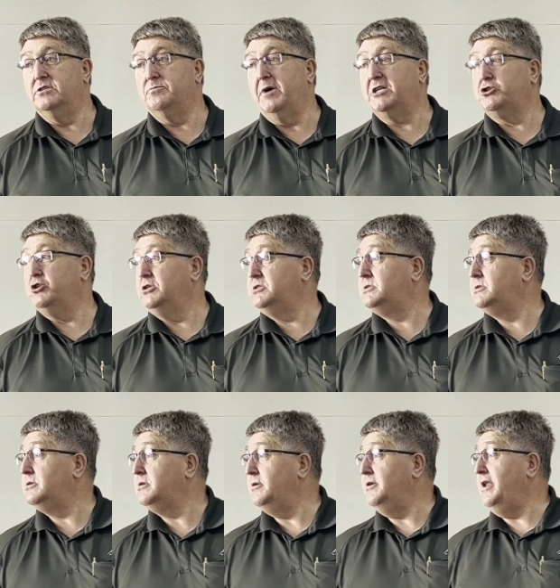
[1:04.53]
as much
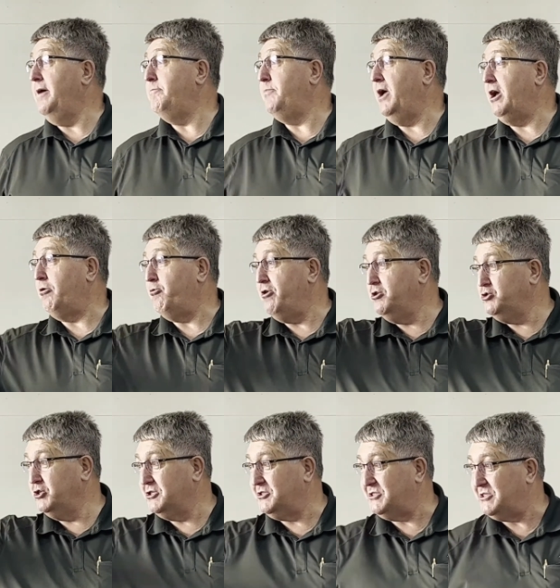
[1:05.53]
as Nampak
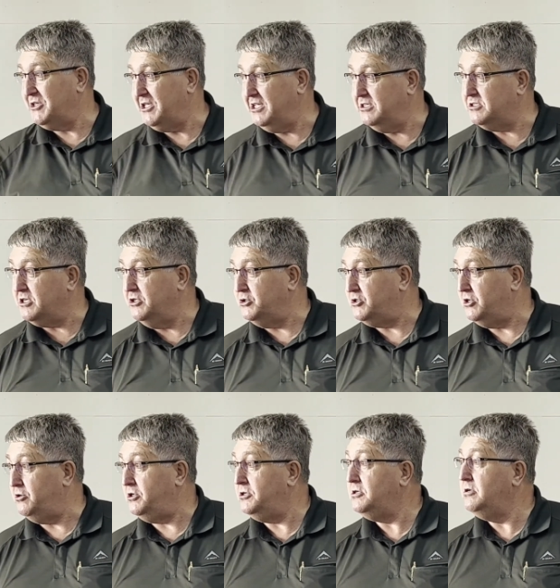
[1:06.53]
rigids is
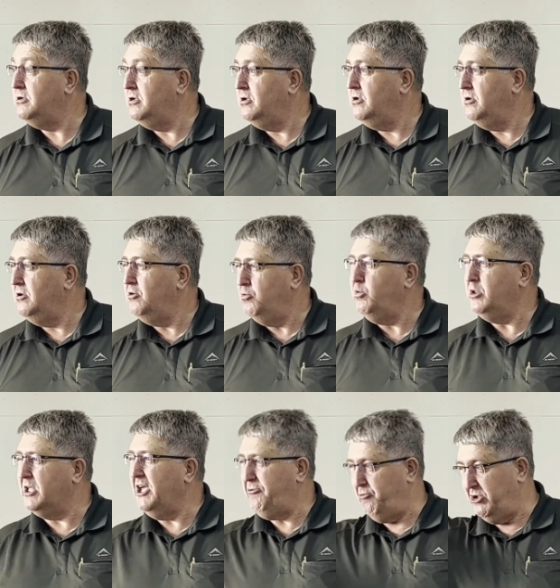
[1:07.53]
concerned, we'll
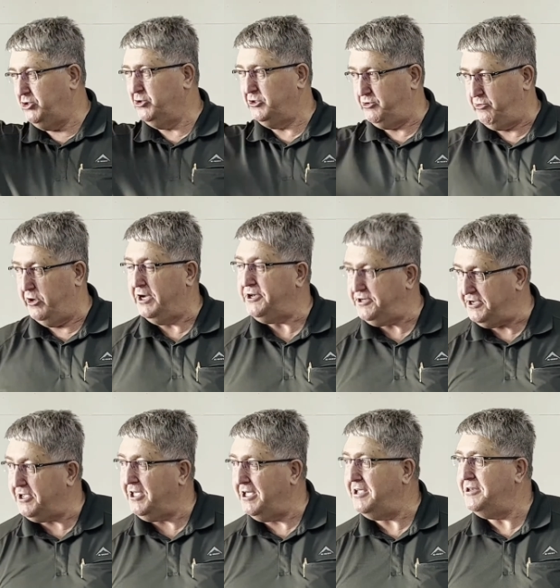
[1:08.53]
get rigids right,
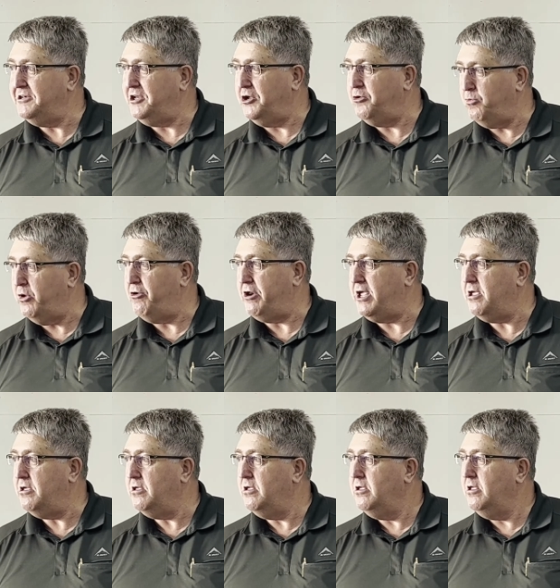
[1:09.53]
okay? Don't worry.
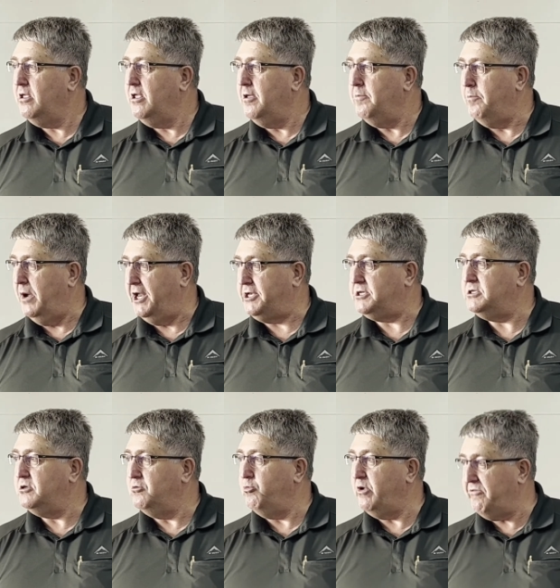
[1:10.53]
But
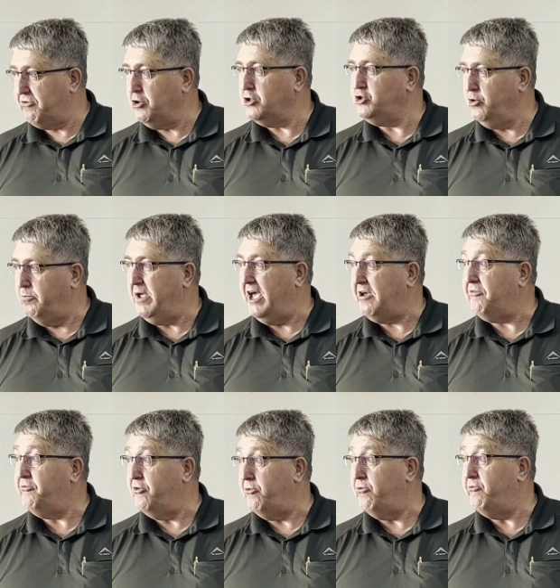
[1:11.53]
we've got your back
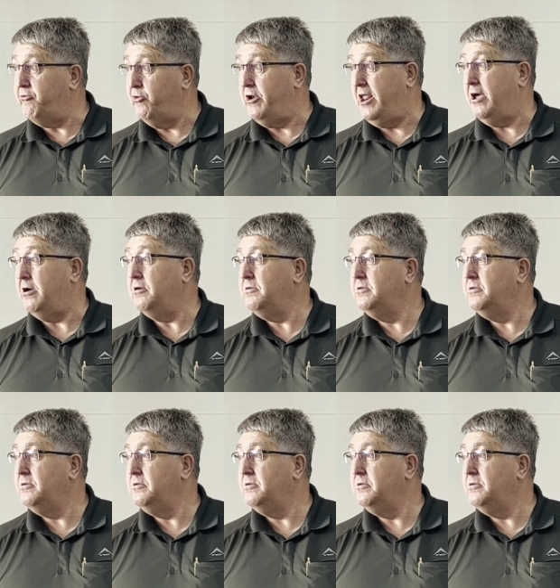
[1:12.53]
for, for now.